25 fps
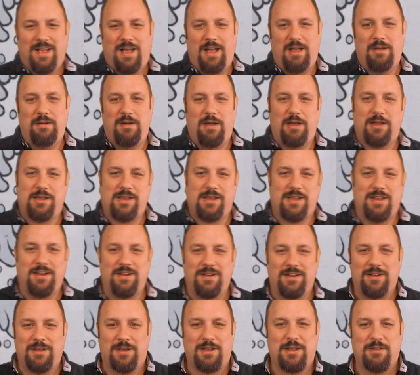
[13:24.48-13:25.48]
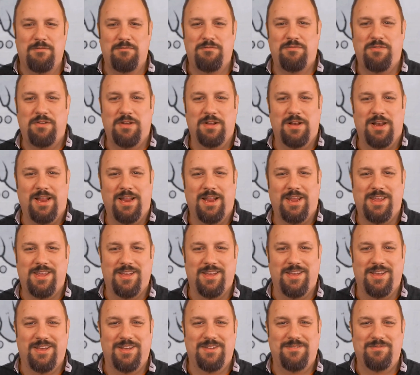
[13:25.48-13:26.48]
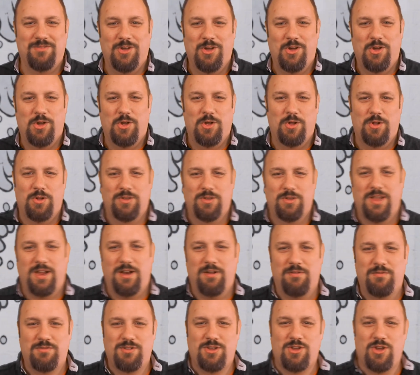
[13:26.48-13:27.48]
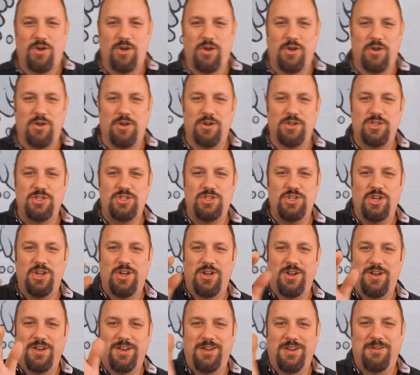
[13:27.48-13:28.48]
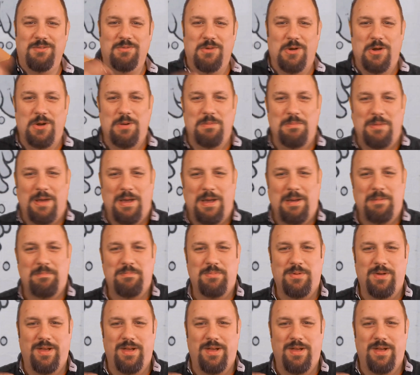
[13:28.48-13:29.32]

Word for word: I, I can I can feel like a, the whole kind of going on a journey, roadmap,